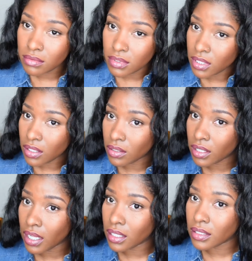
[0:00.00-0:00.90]
you know,
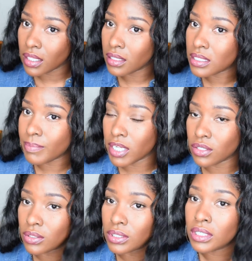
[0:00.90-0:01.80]
color, nothing
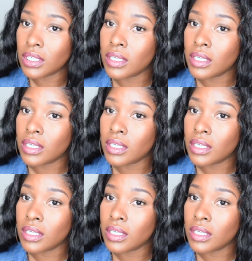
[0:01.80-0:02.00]
special,